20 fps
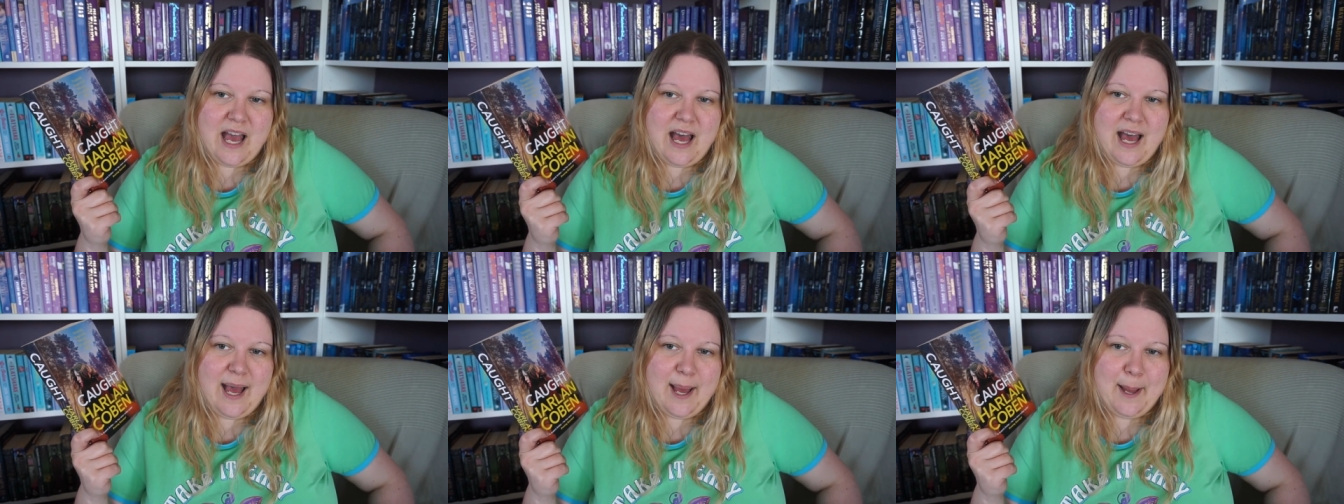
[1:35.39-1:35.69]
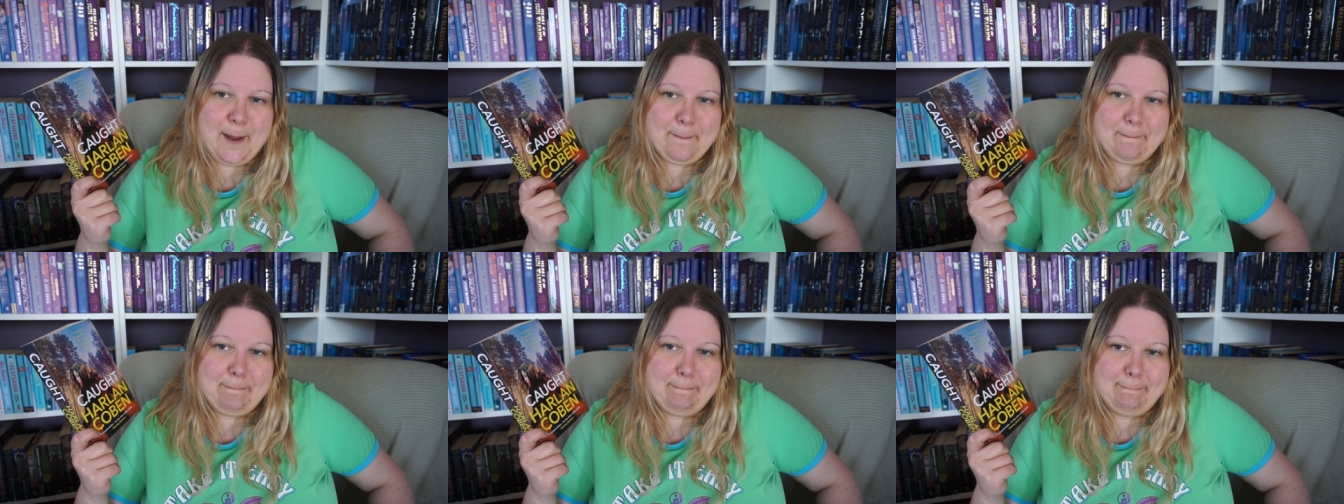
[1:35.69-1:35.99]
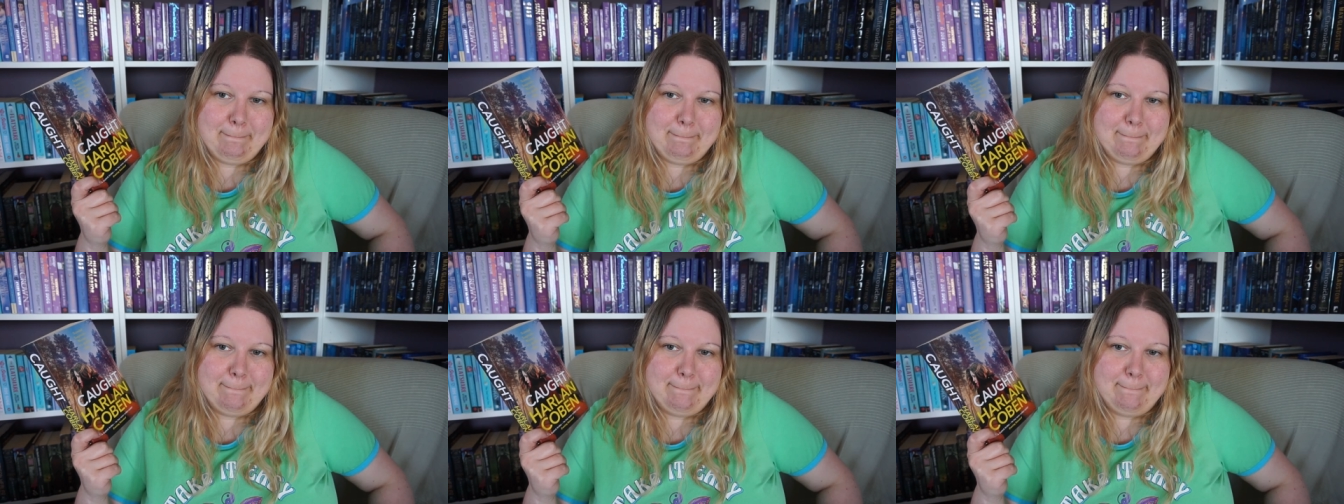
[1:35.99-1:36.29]

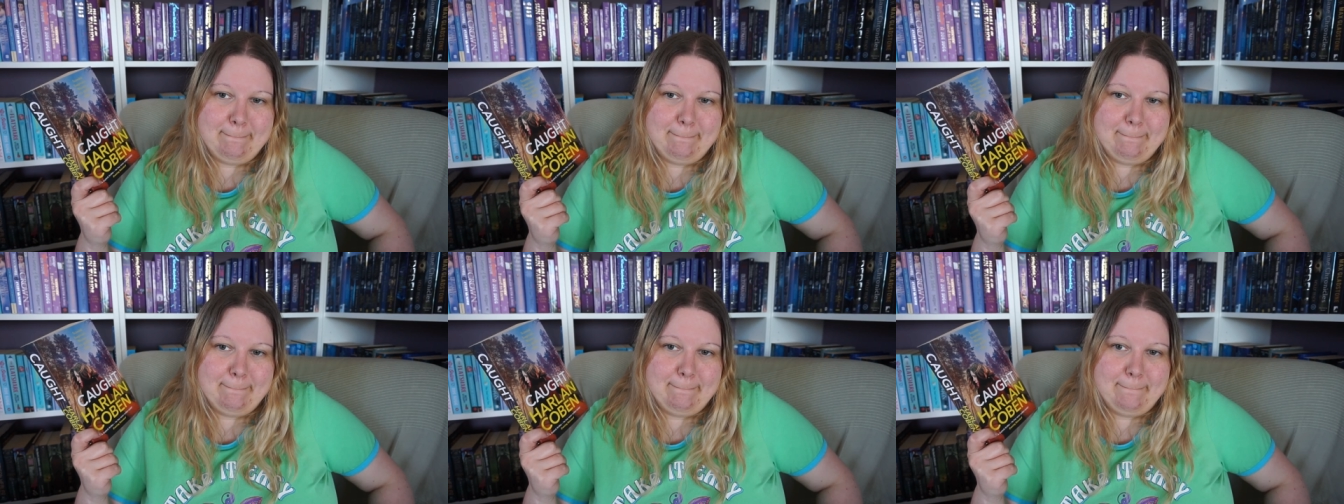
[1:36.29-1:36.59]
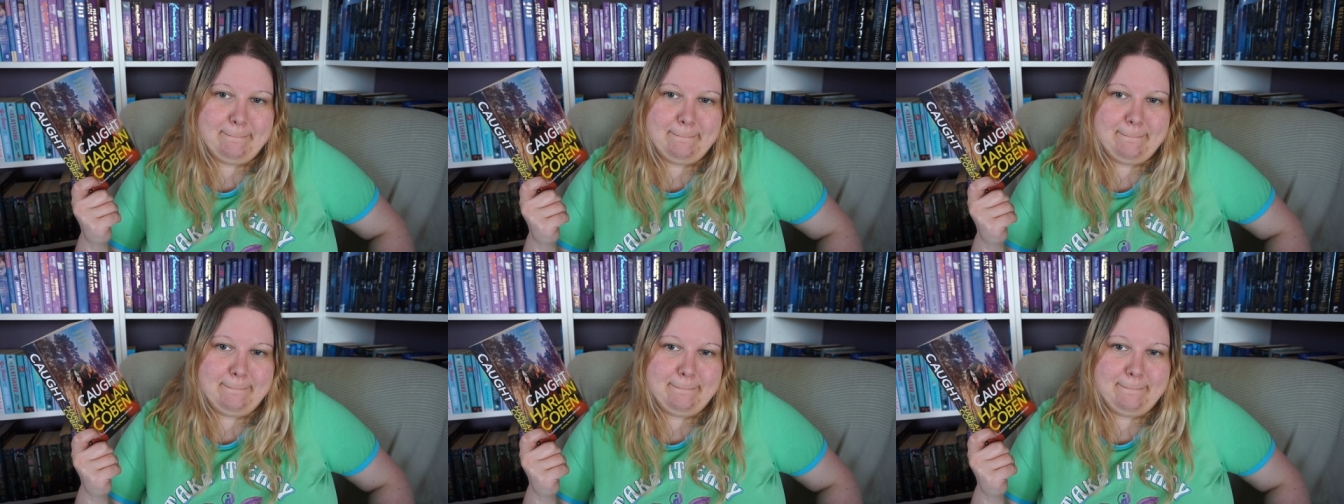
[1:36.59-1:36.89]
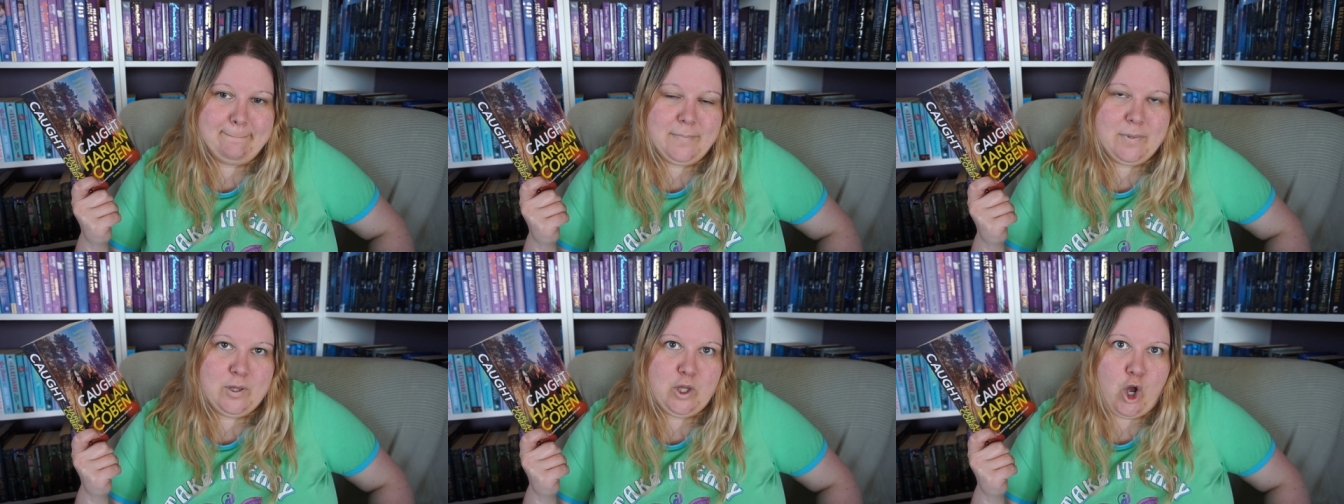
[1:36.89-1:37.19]

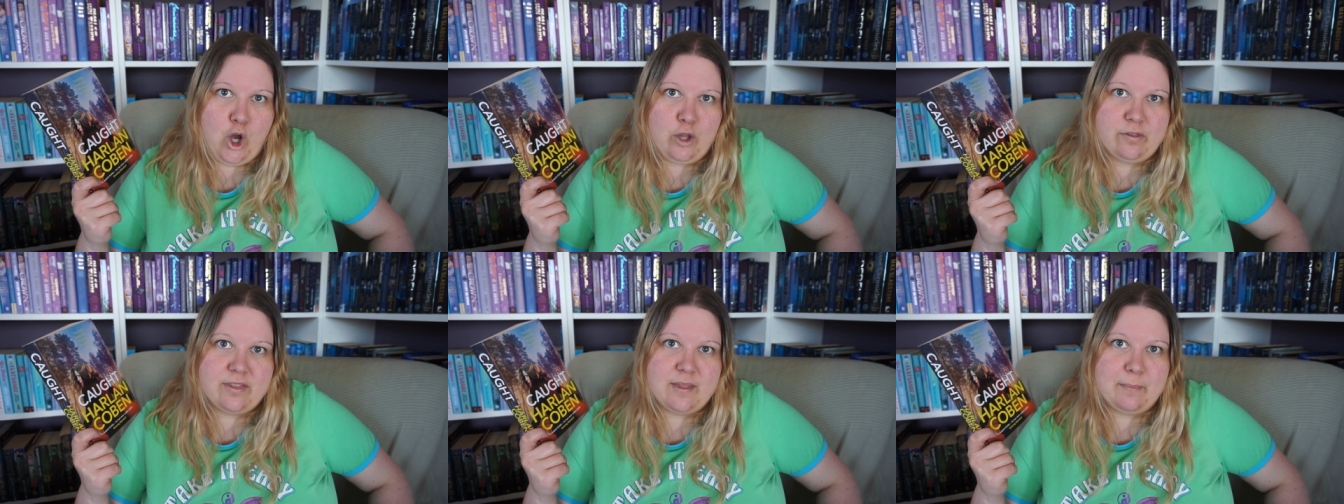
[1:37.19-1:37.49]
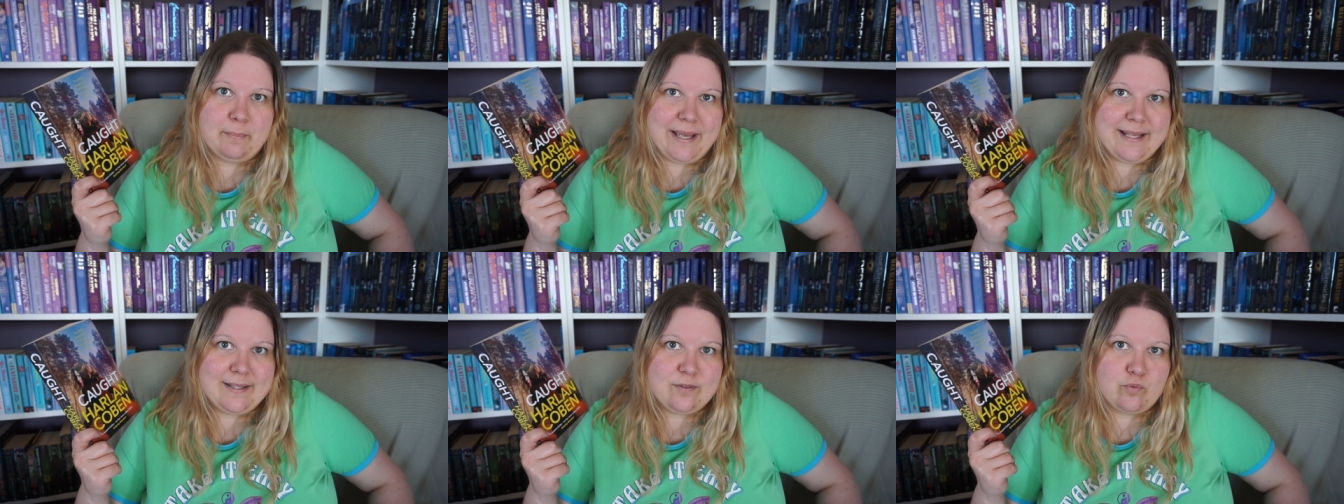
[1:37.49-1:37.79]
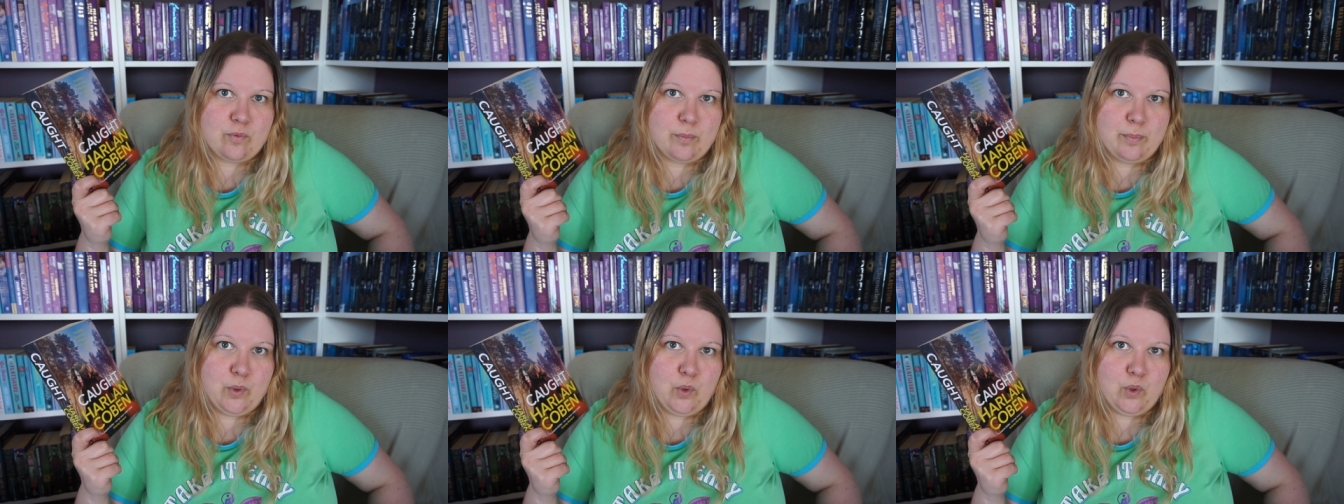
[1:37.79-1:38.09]
um not the best
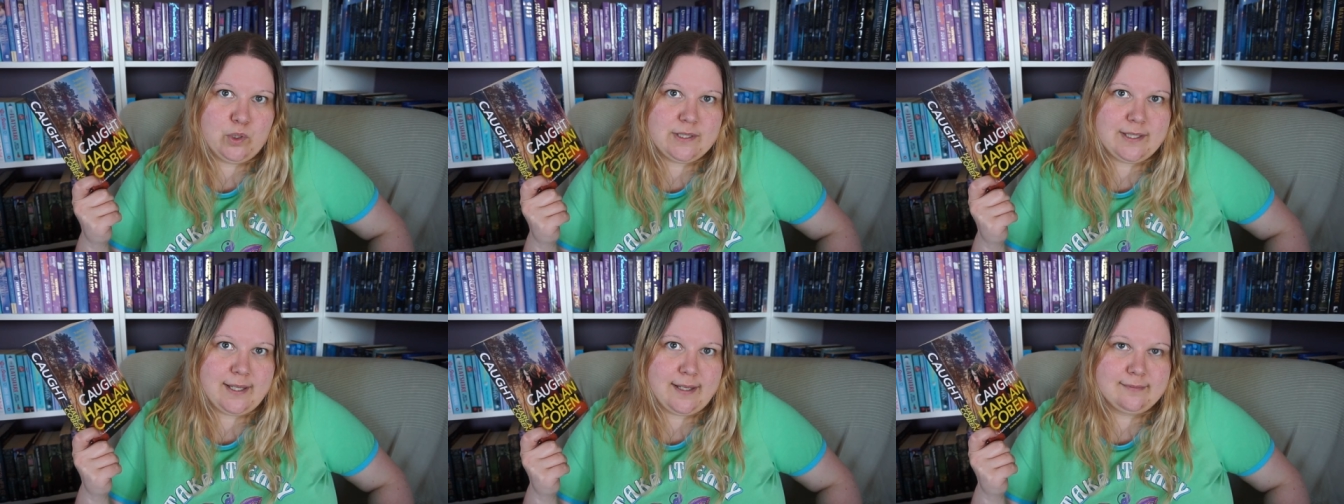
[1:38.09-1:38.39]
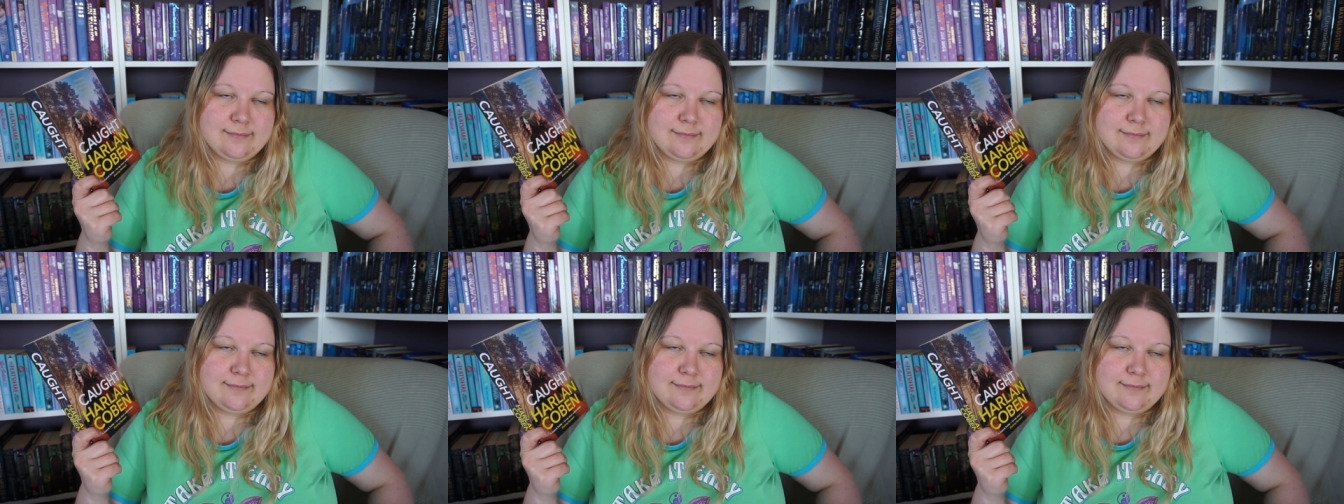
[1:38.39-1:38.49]
reporter,